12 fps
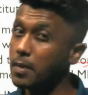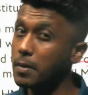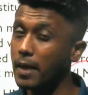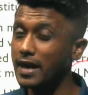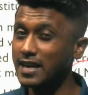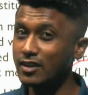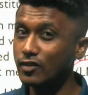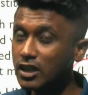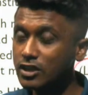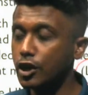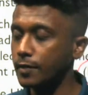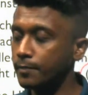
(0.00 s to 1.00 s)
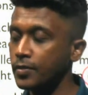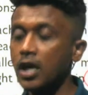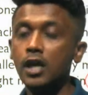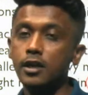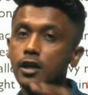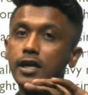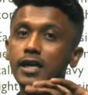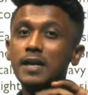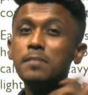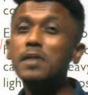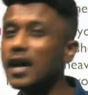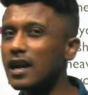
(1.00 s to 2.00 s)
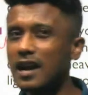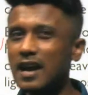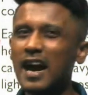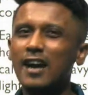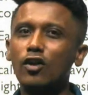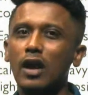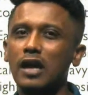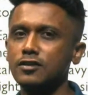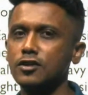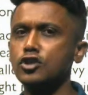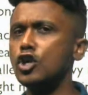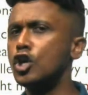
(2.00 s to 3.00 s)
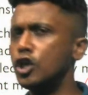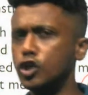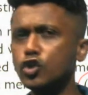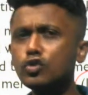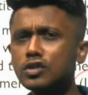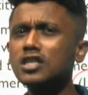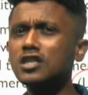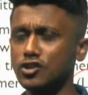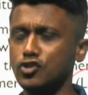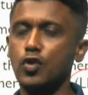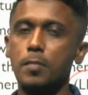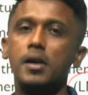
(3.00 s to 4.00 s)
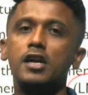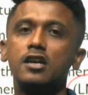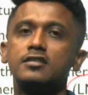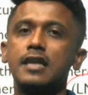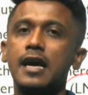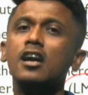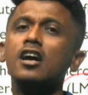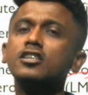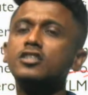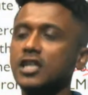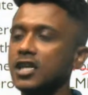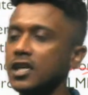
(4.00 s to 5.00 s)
binding region. Here it immediately hydrolyzes. Using this tremendous energy,